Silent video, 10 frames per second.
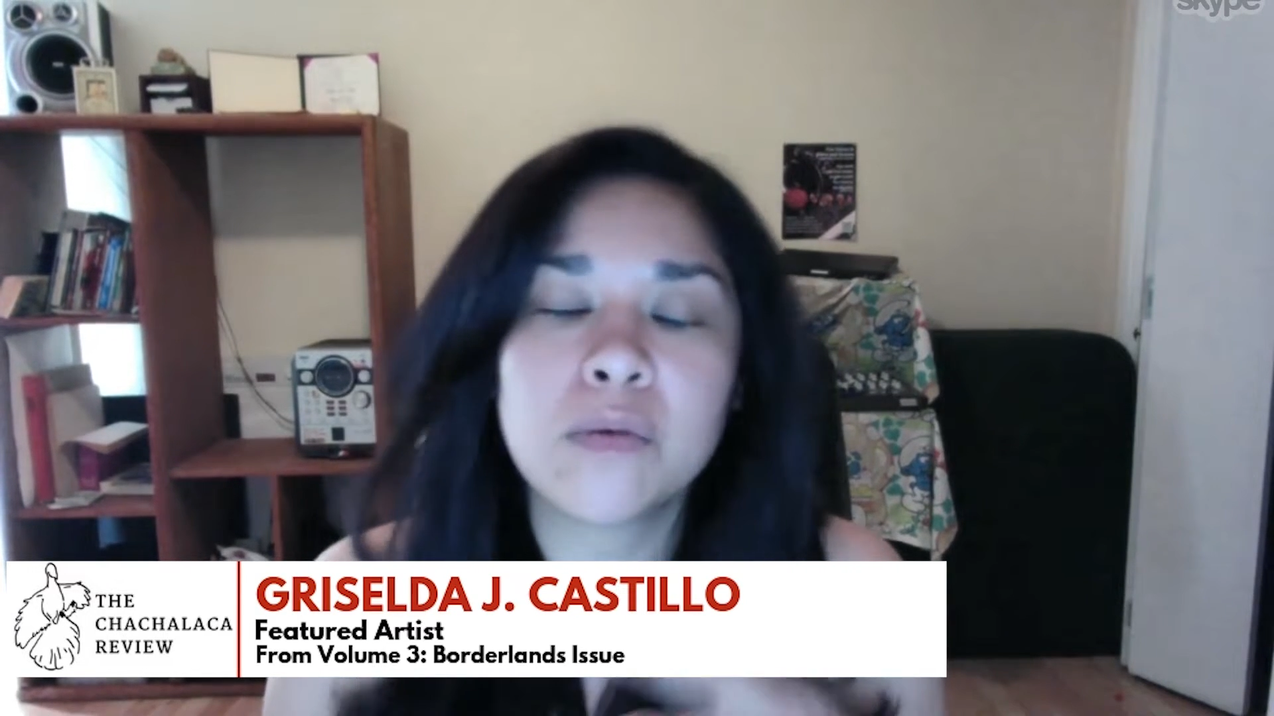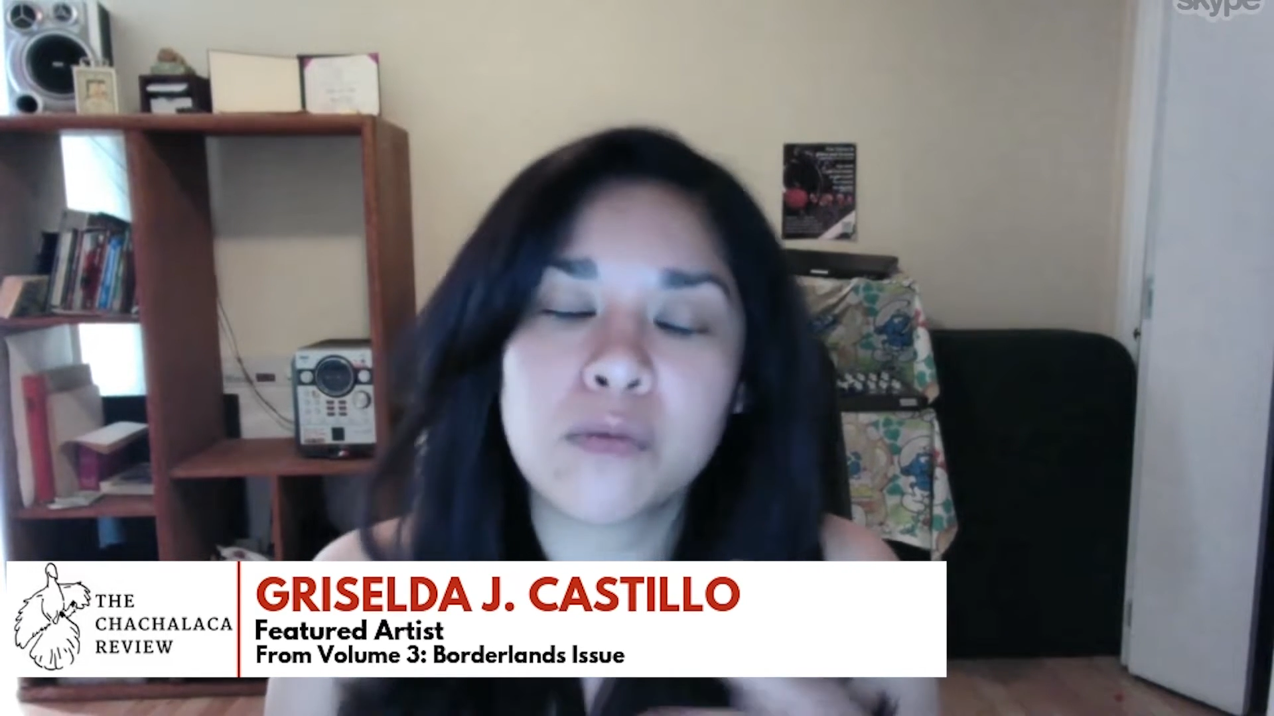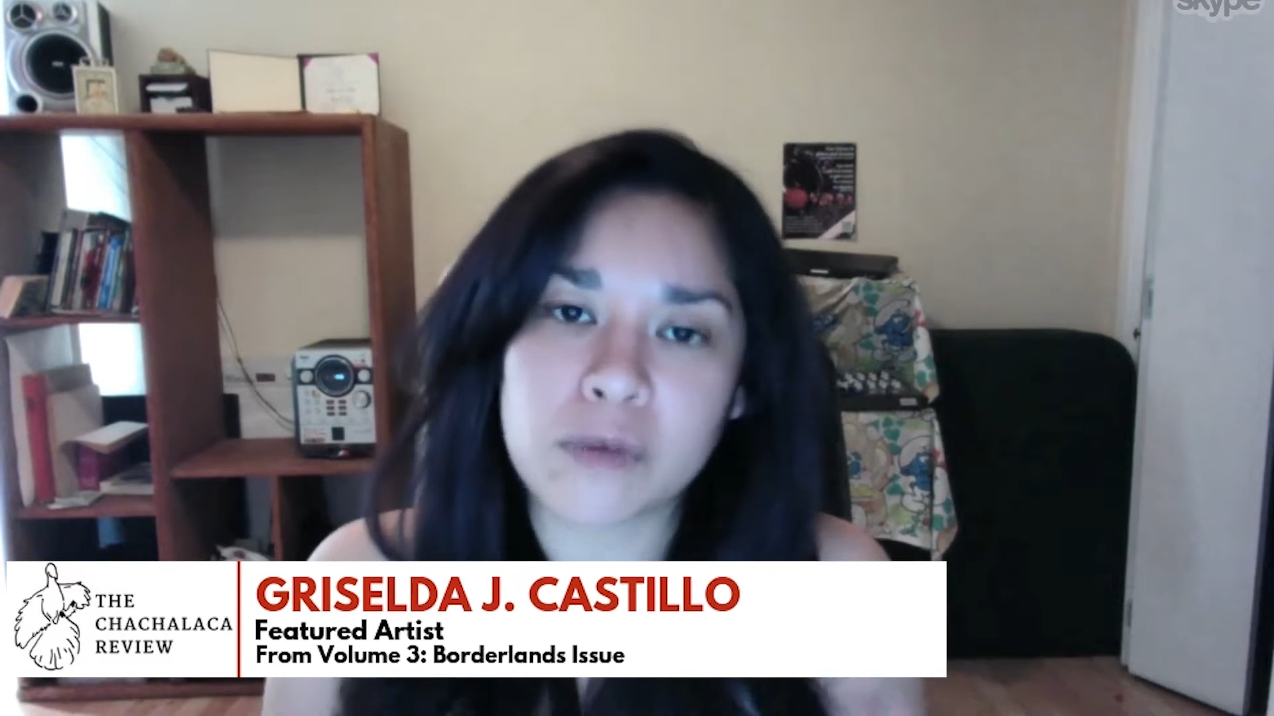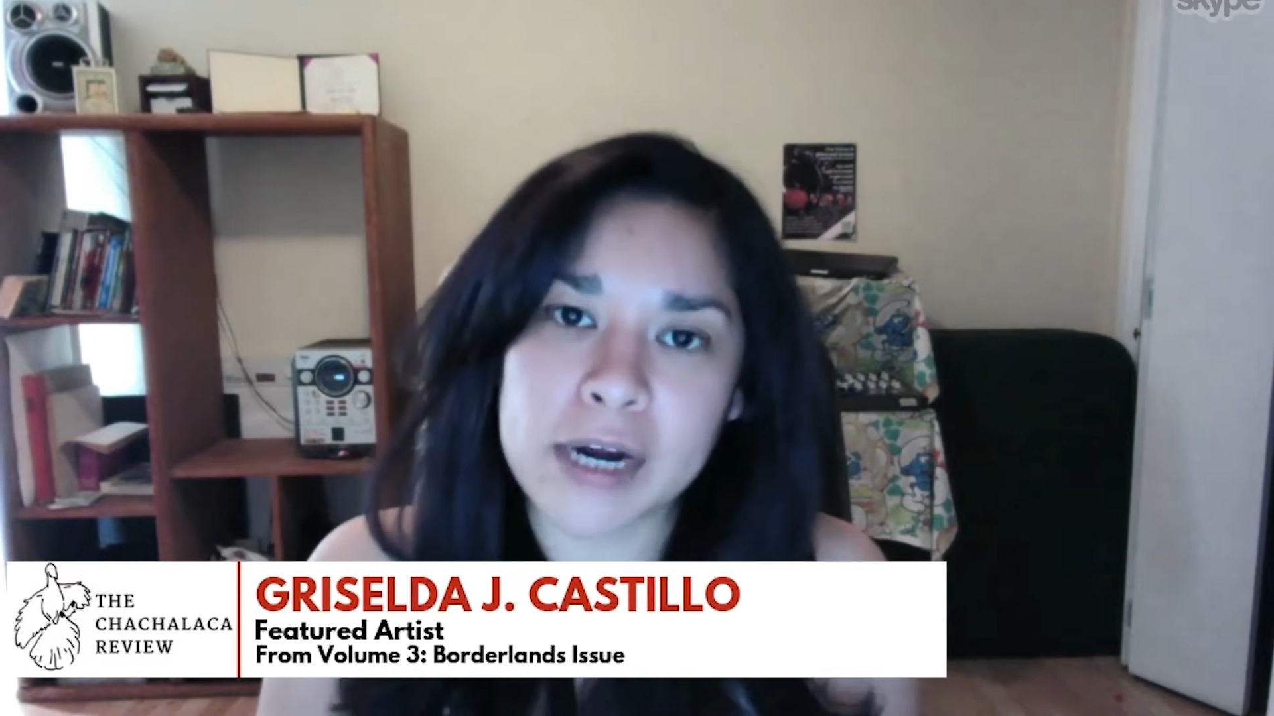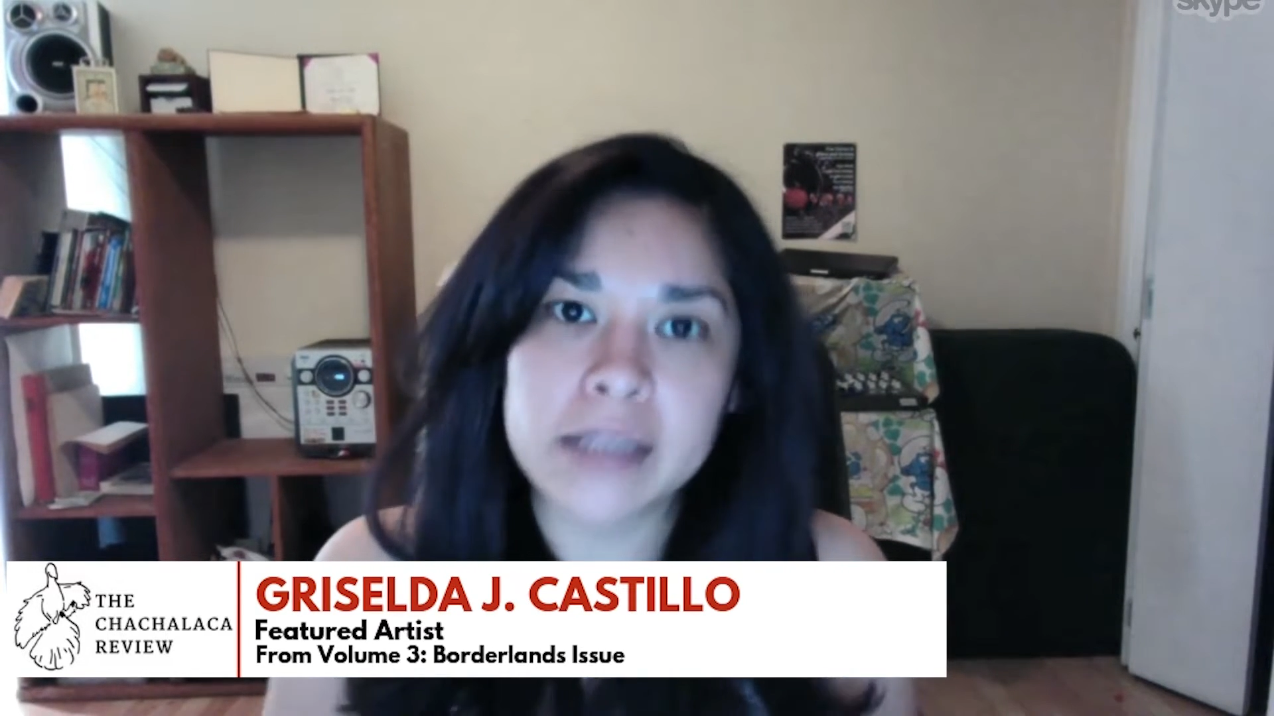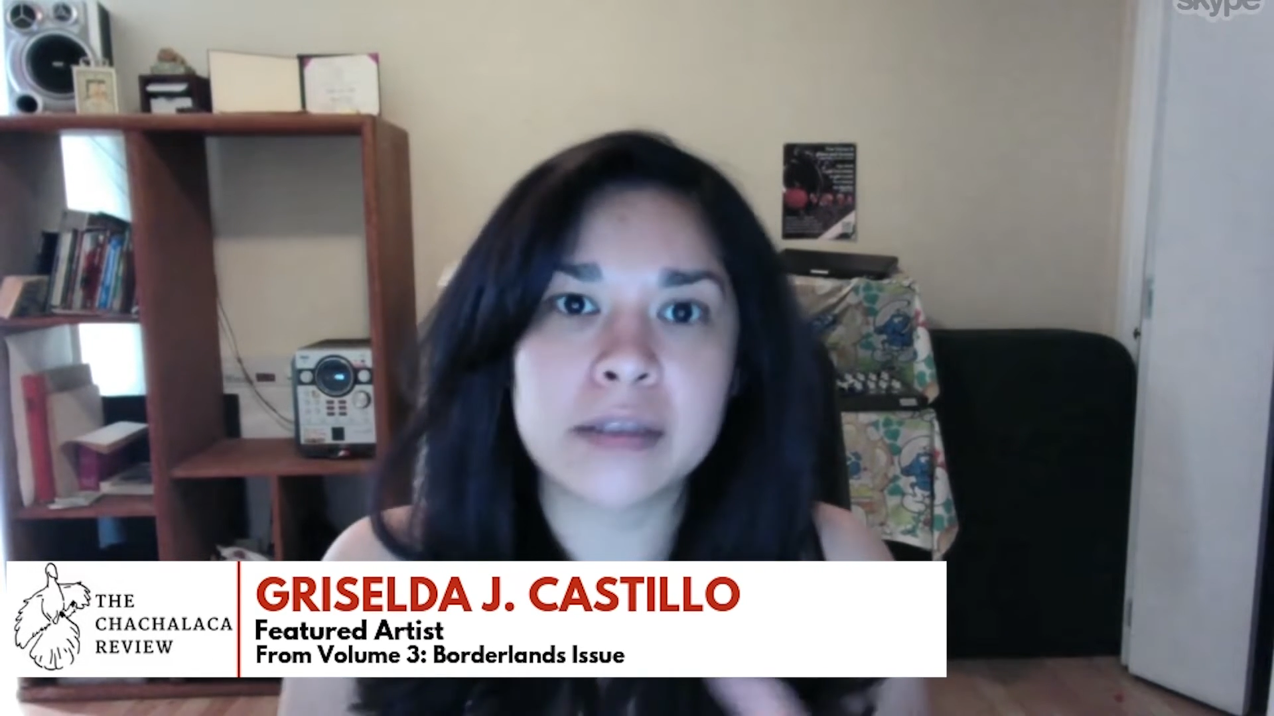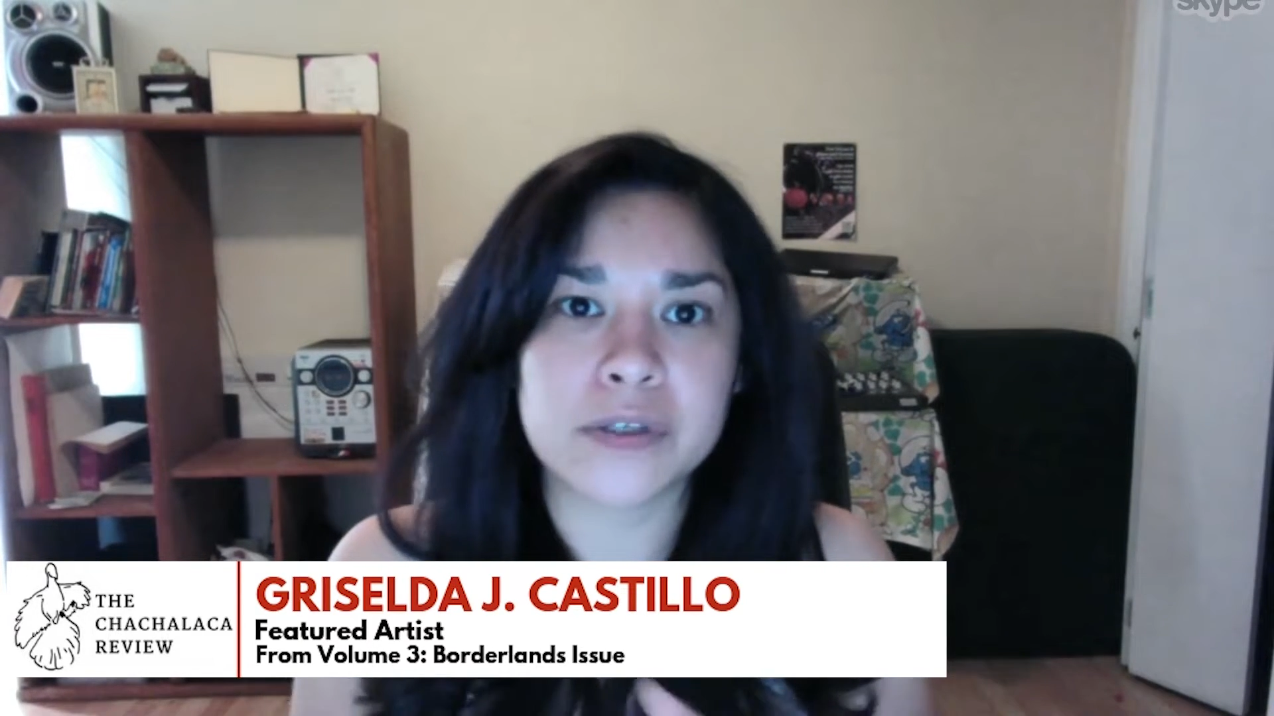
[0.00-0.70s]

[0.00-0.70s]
write the